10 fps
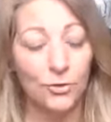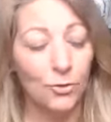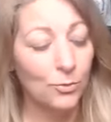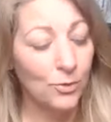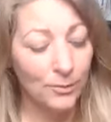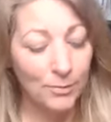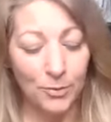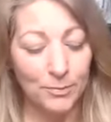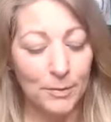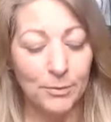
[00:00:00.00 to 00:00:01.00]
Don't worry
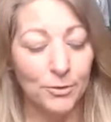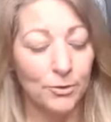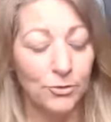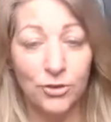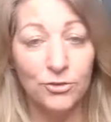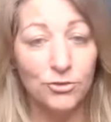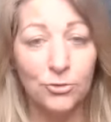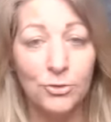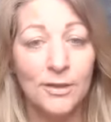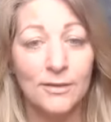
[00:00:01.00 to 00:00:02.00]
about what people are going to judge
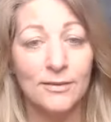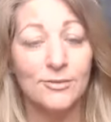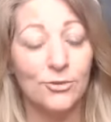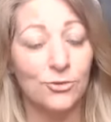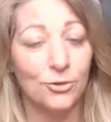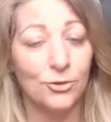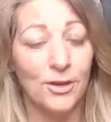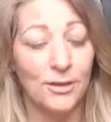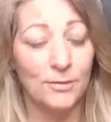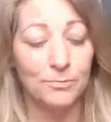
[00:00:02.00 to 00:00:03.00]
you. This is your
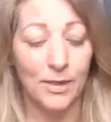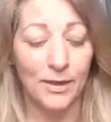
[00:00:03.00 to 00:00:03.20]
time.